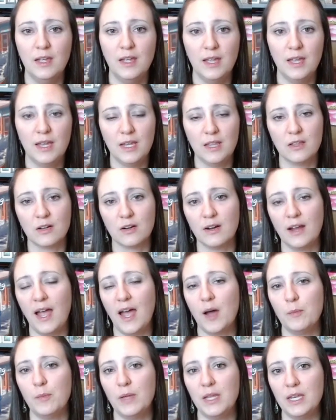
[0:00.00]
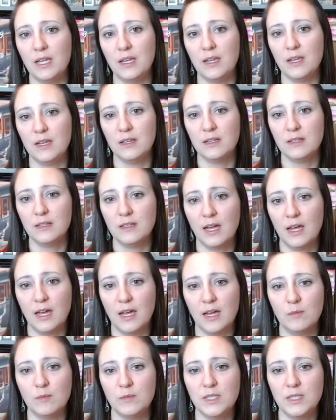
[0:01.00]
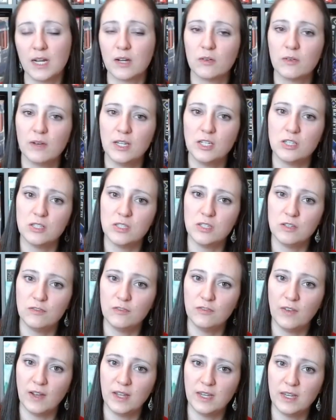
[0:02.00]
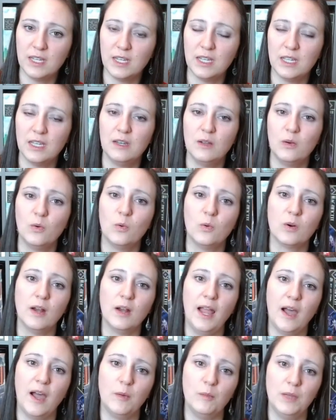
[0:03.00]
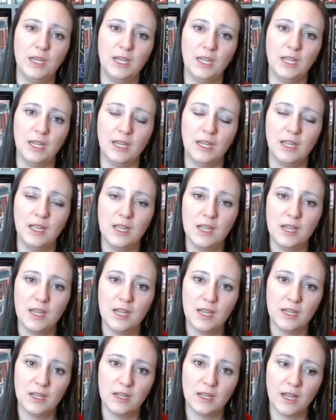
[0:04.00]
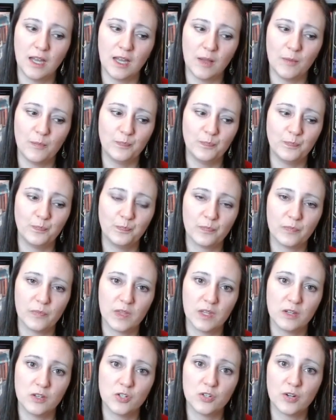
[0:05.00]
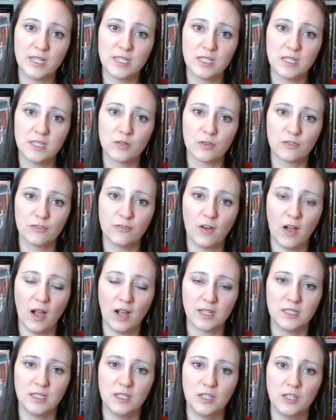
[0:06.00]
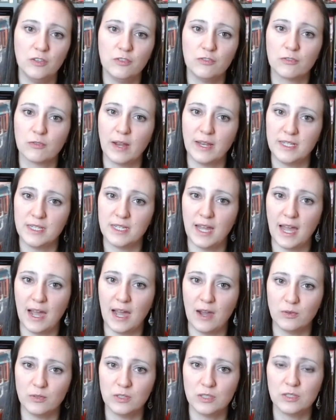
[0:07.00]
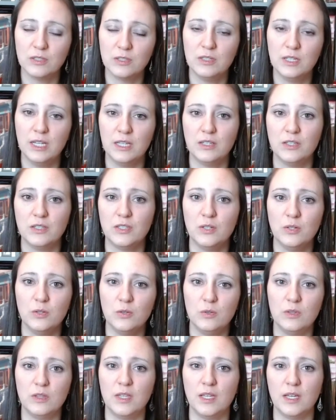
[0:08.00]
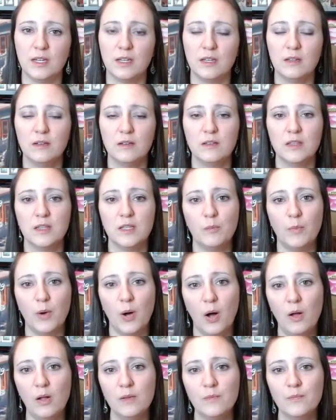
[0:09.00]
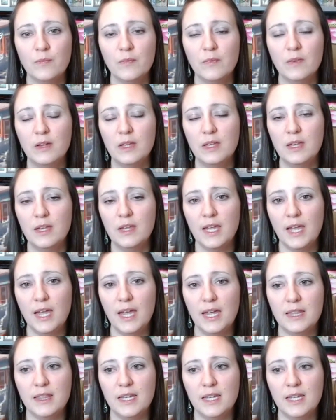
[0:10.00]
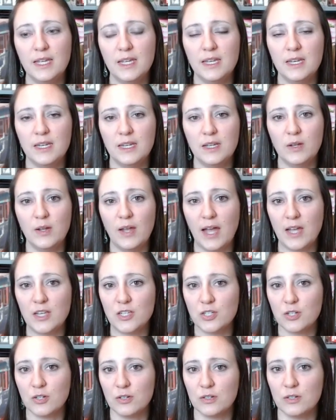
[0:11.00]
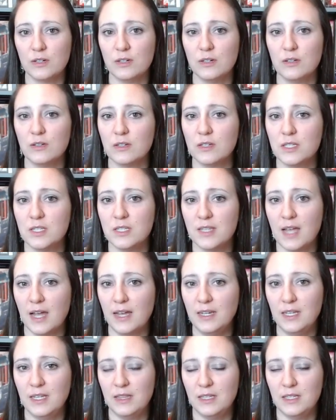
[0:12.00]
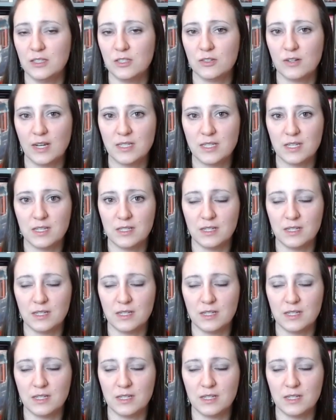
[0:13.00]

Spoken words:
either how many decorations you've funded or how many dresses or frocks that you've rented out into the ball. And then as you're designing these dresses